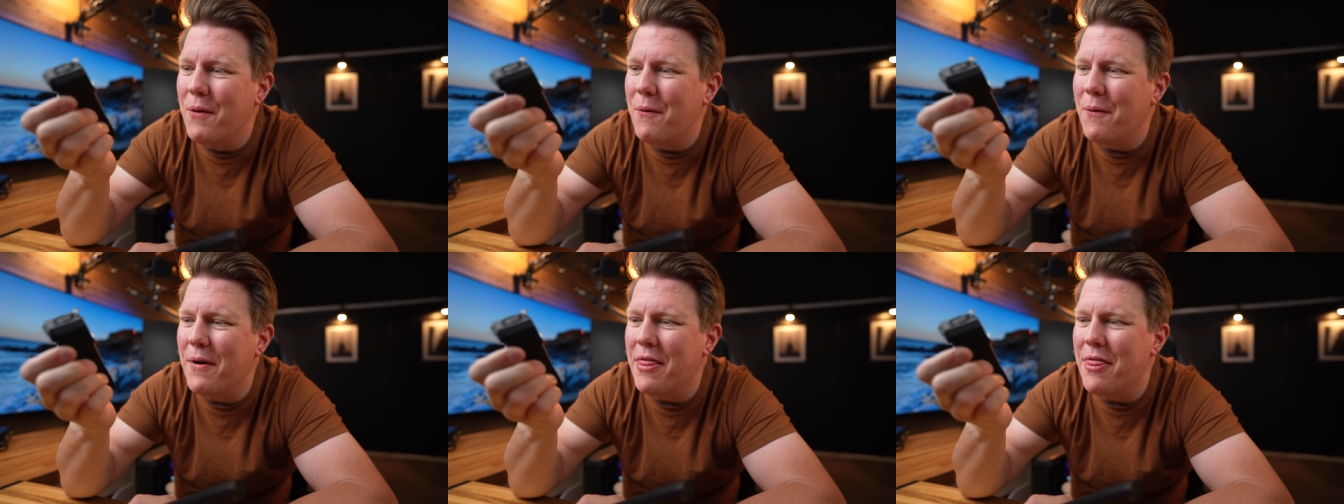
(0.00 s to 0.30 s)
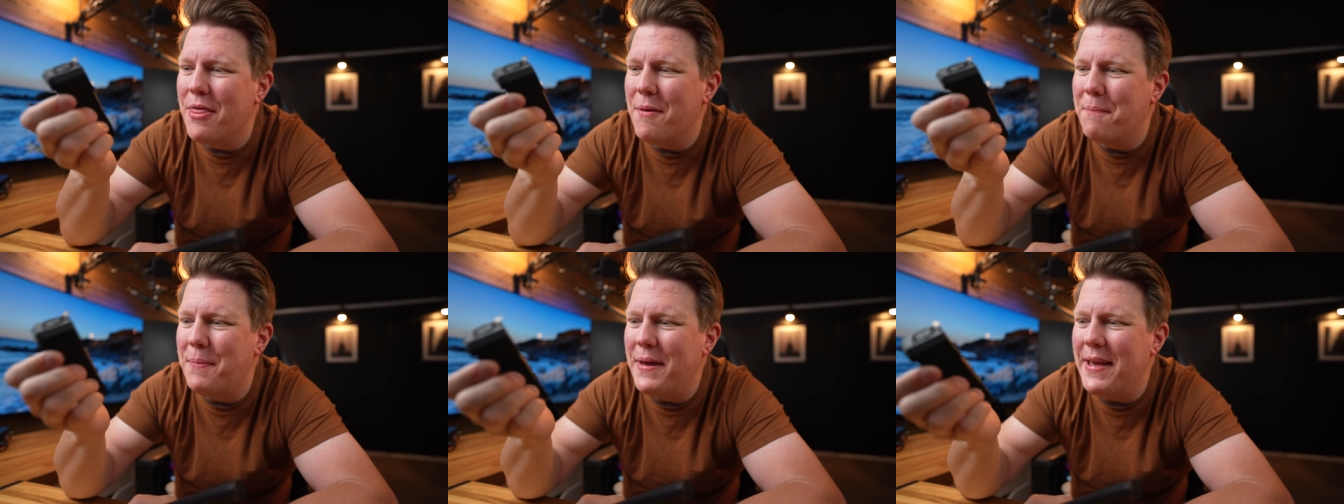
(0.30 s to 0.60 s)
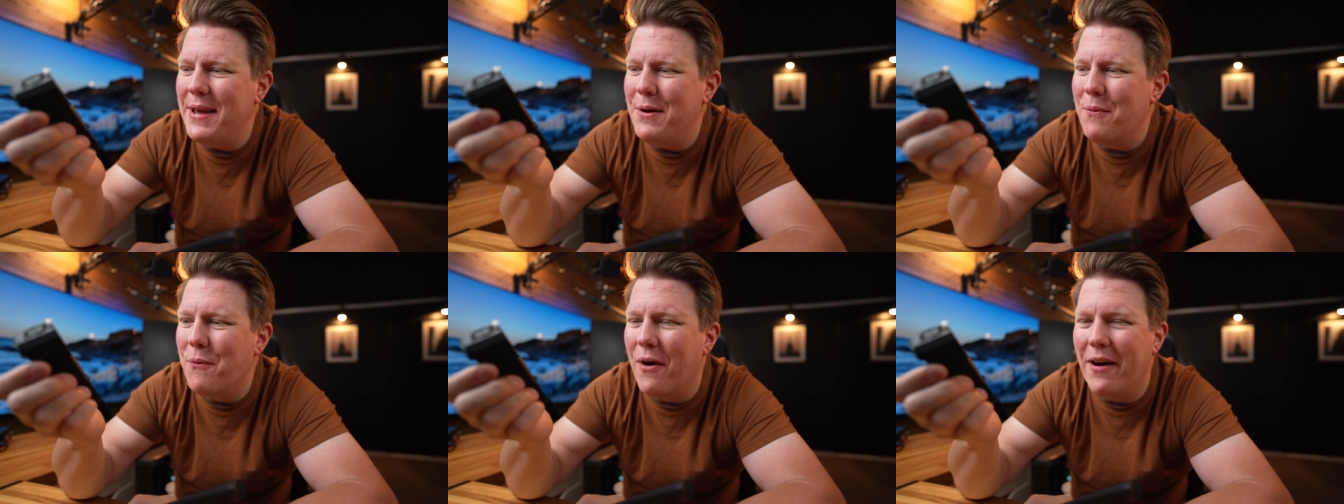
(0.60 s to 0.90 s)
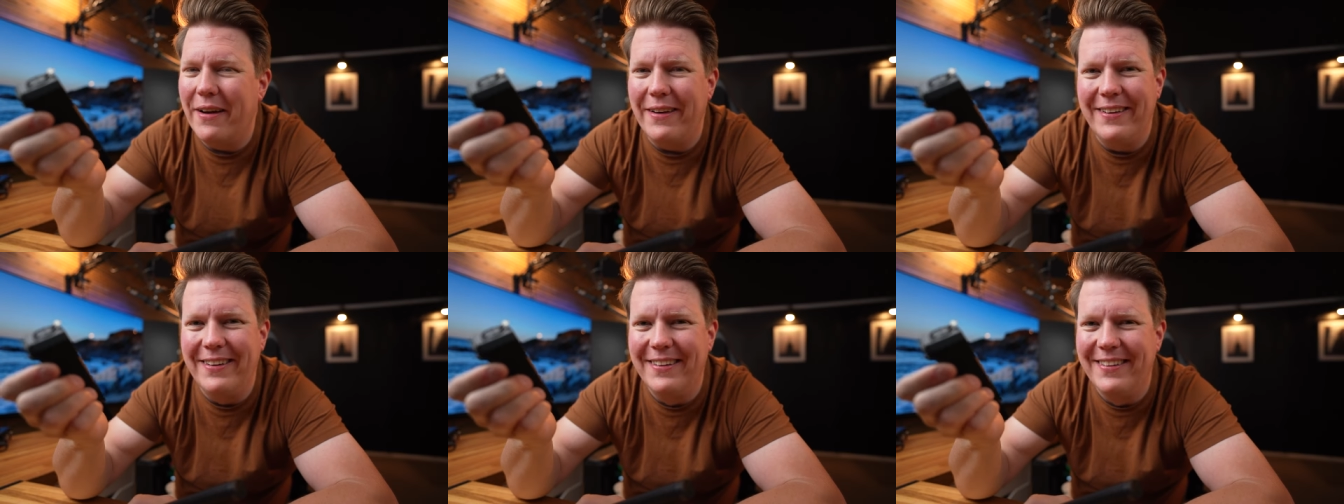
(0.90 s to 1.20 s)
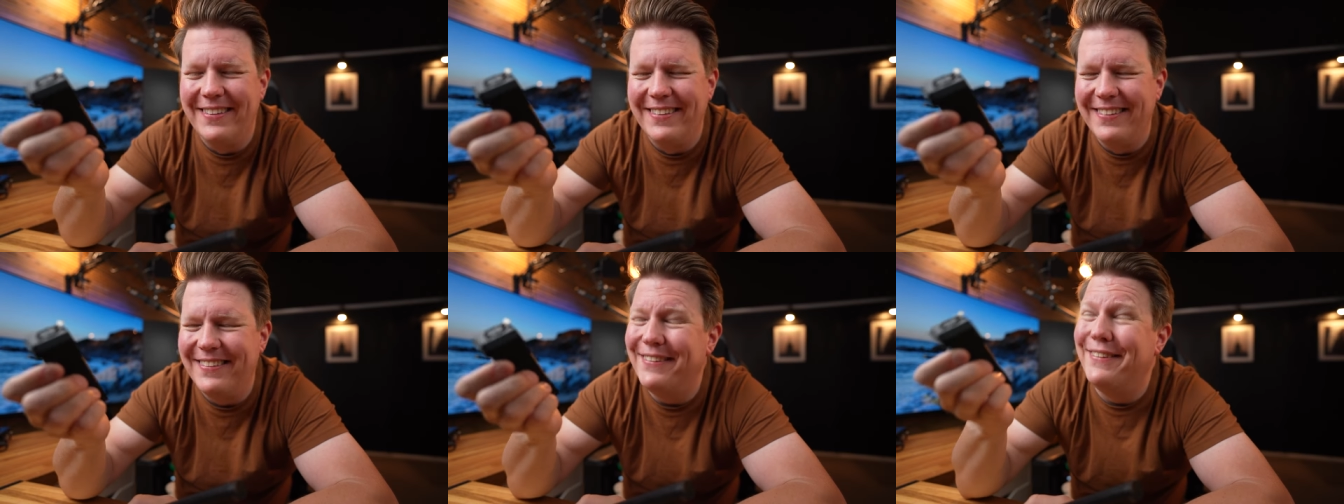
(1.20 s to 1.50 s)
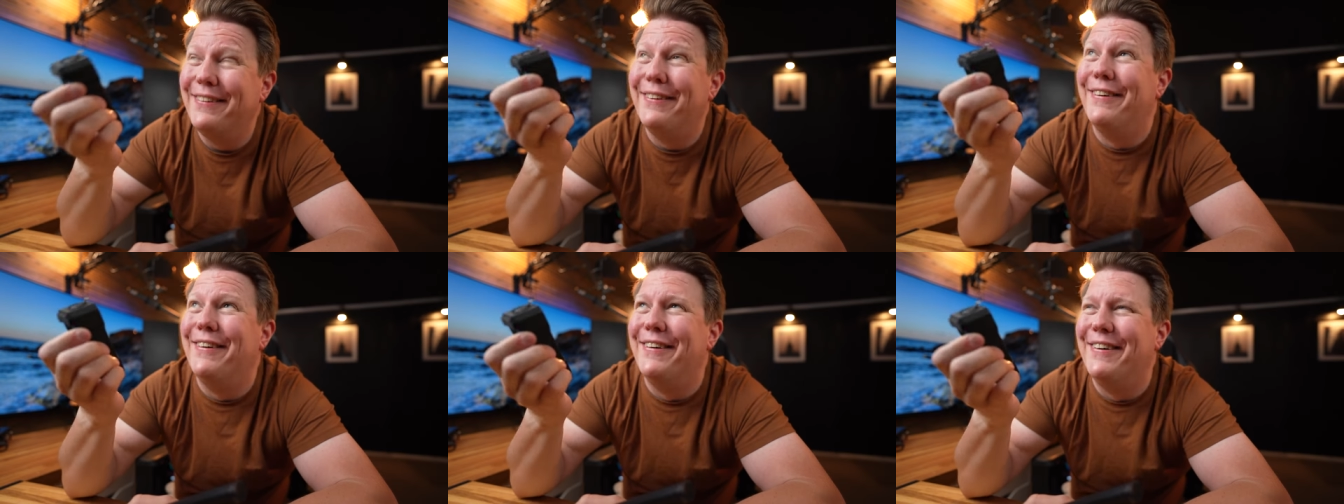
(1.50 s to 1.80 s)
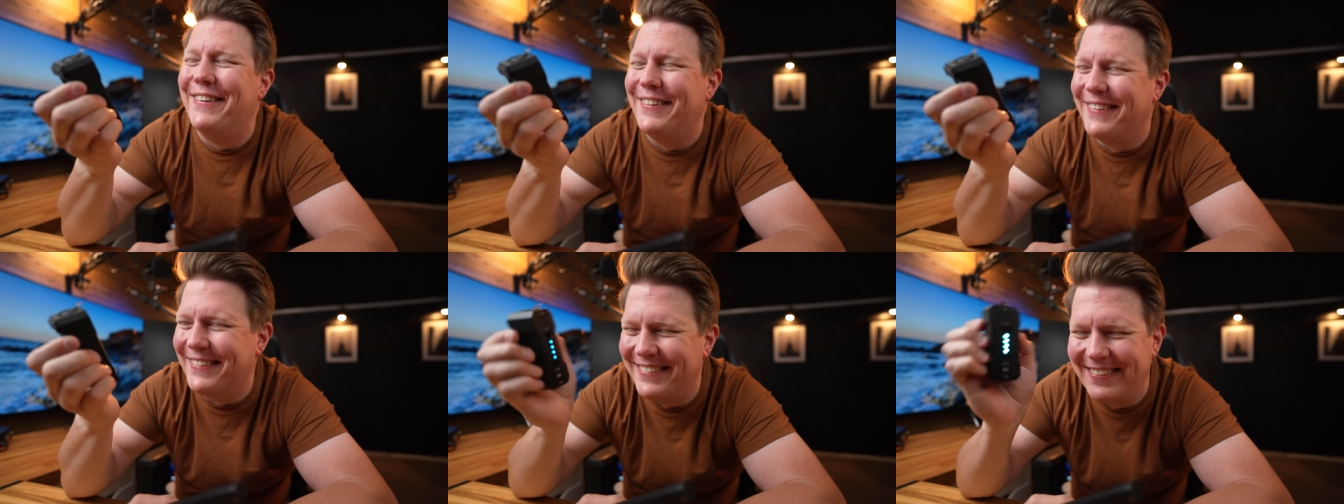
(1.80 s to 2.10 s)
with the P1.
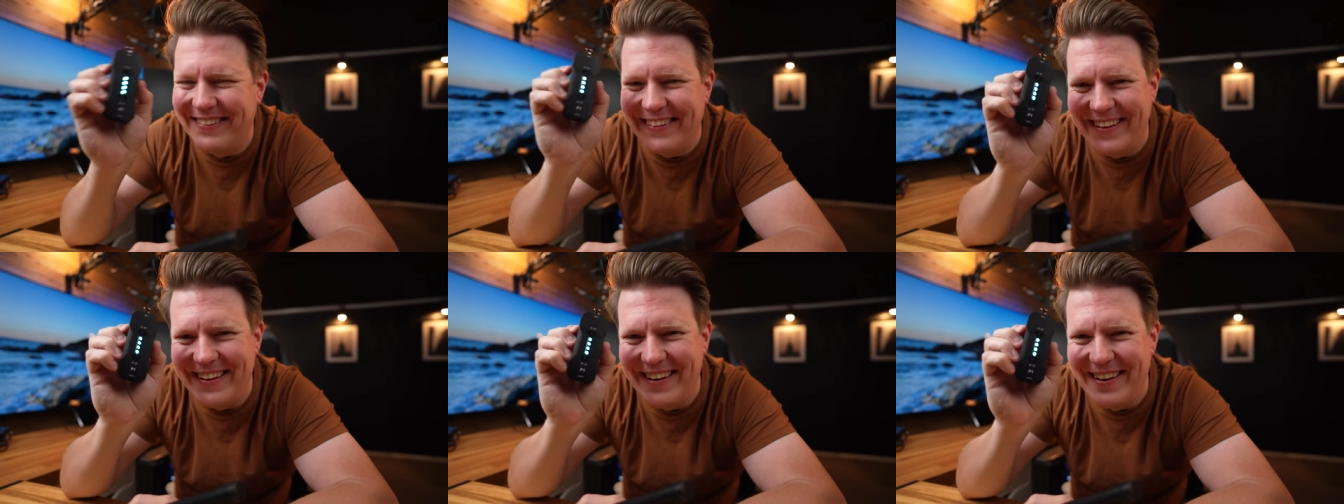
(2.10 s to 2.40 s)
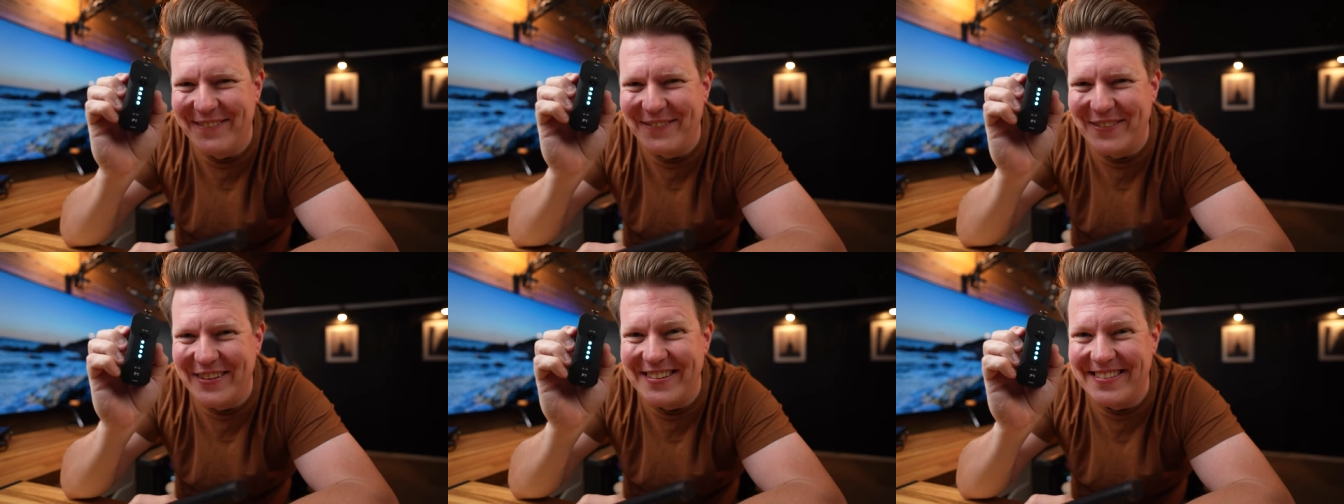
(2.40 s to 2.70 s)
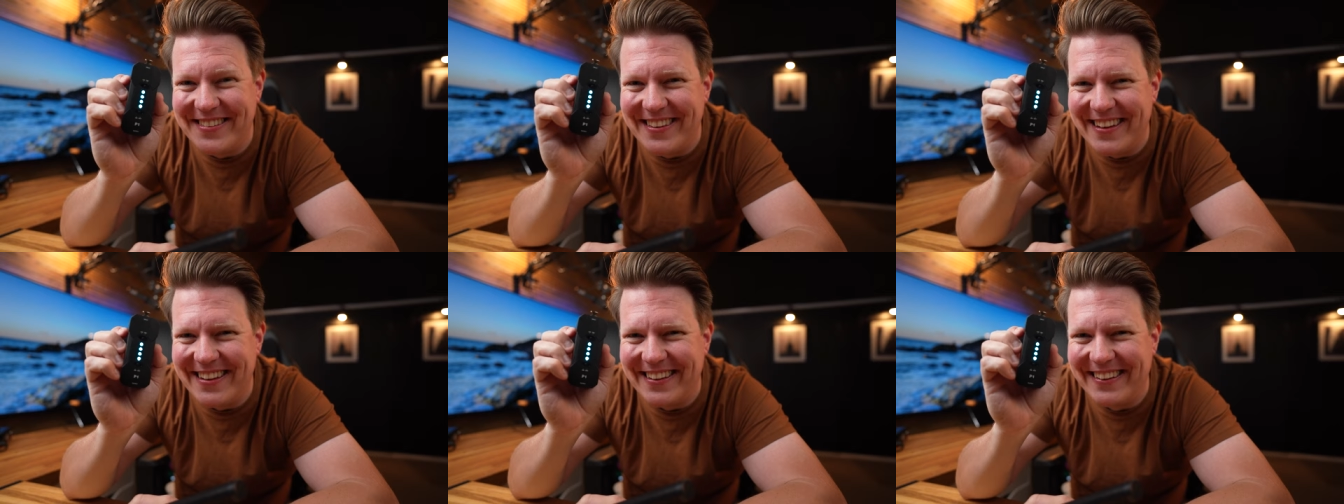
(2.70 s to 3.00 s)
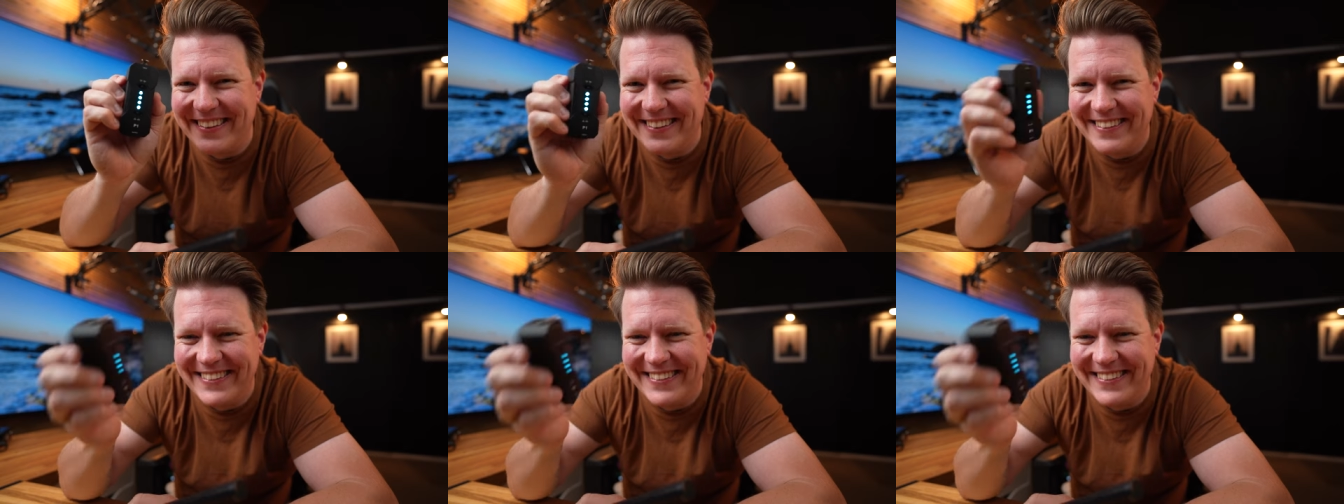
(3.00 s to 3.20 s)
Oh, I love this thing.